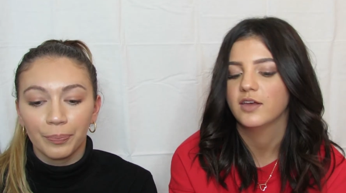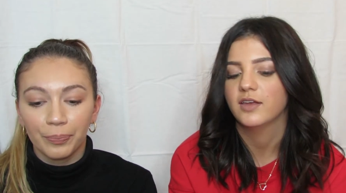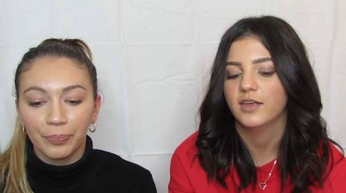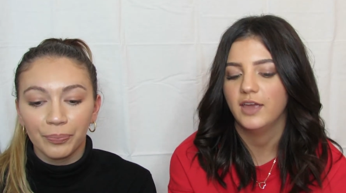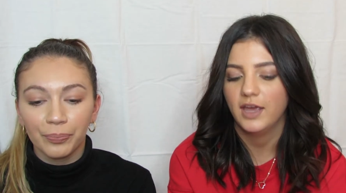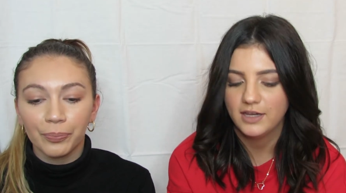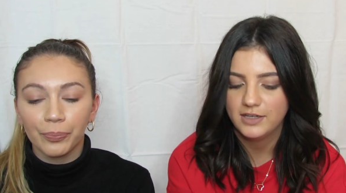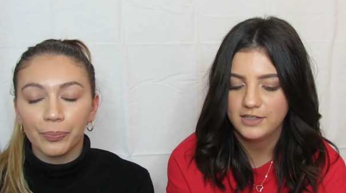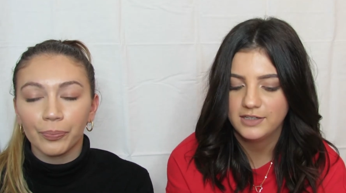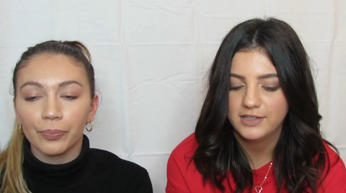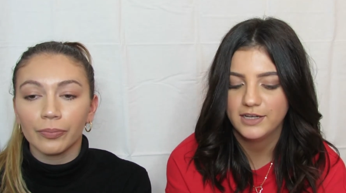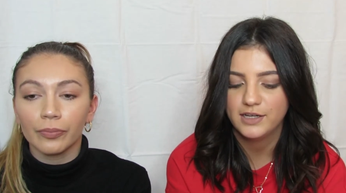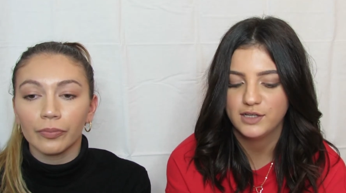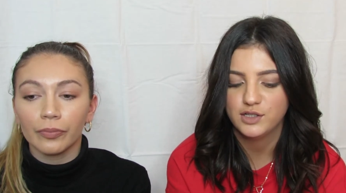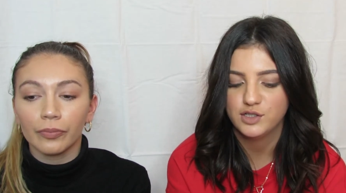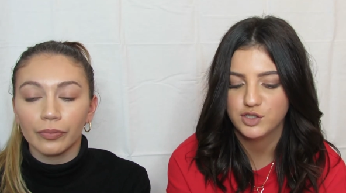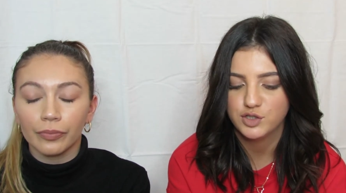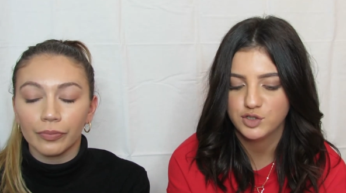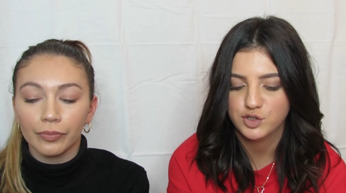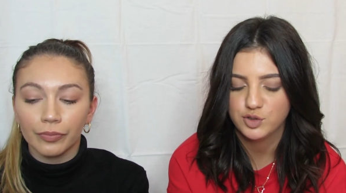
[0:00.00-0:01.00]
Speaker 1: candy cane,
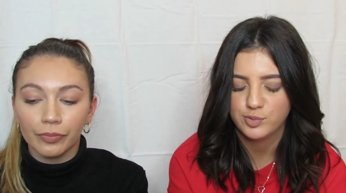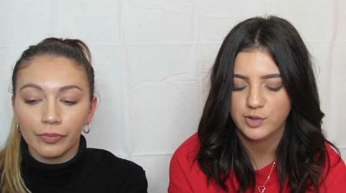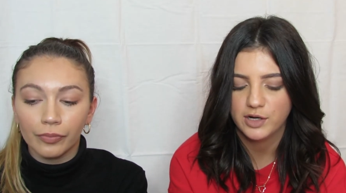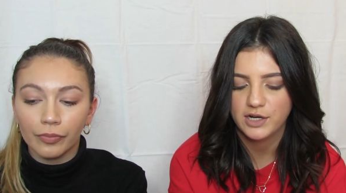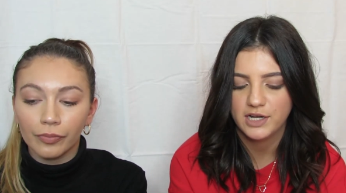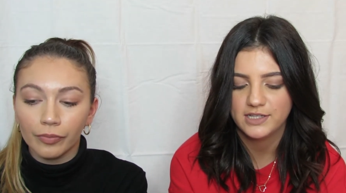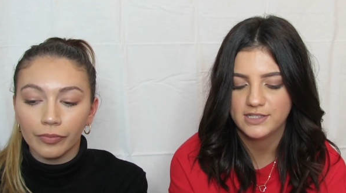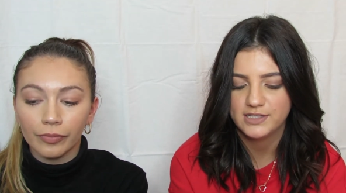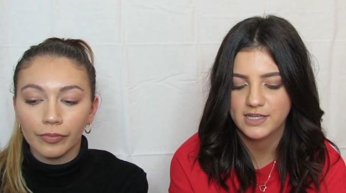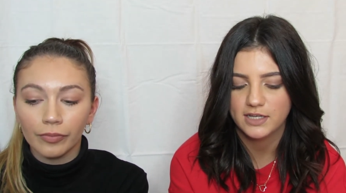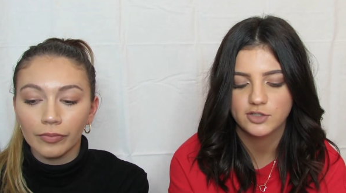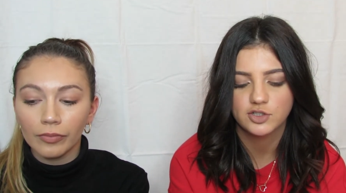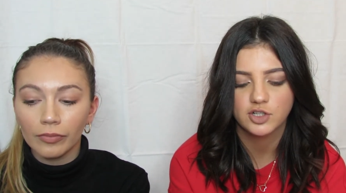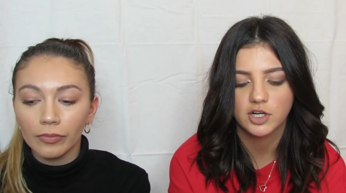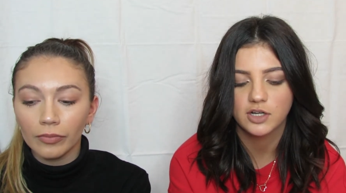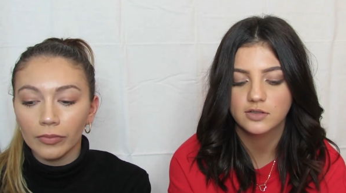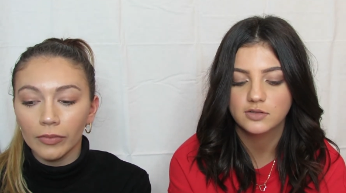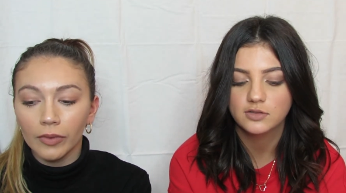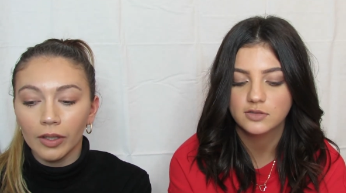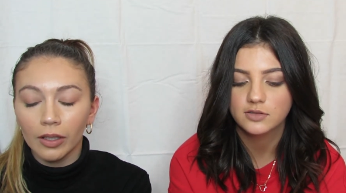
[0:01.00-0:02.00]
gingerbread, et cetera.